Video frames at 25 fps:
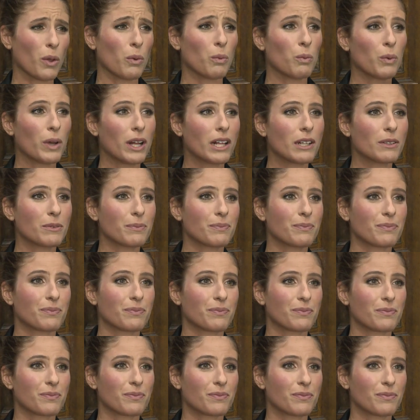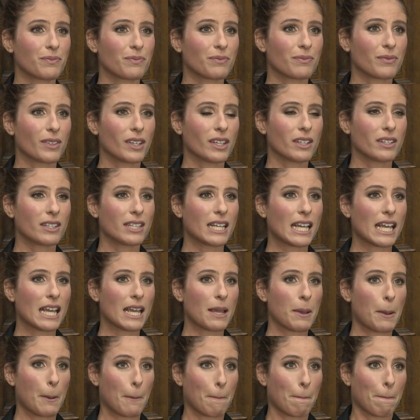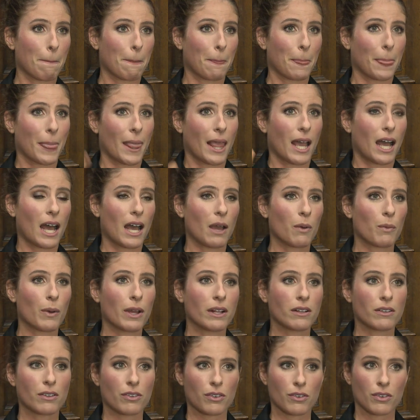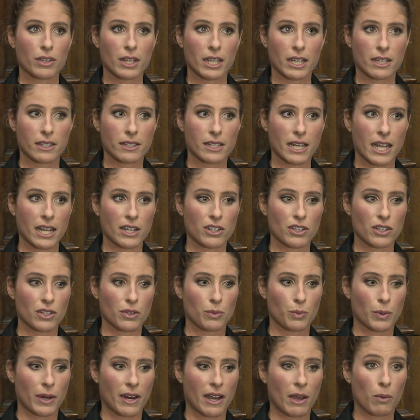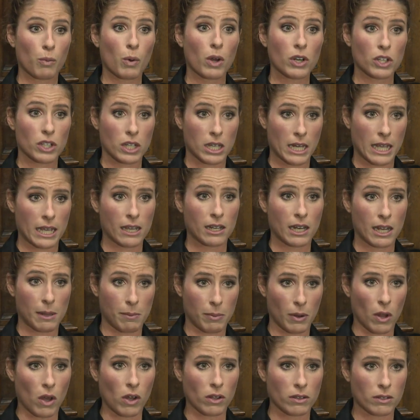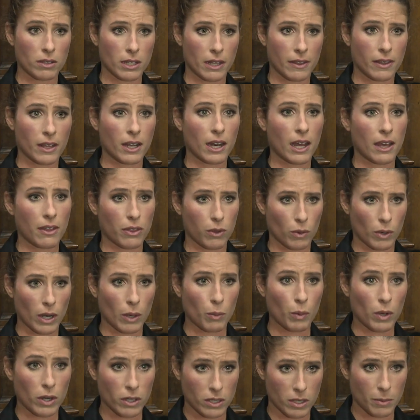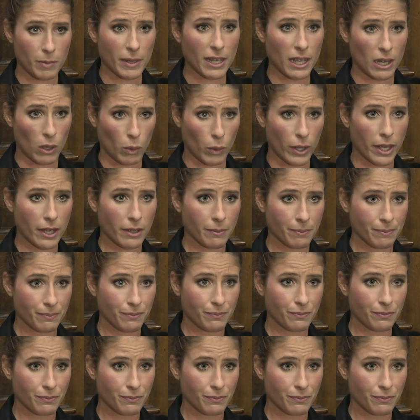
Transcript: well, you see, I went through these stages where I watched Legally Blonde and then I thought I wanted to be a lawyer.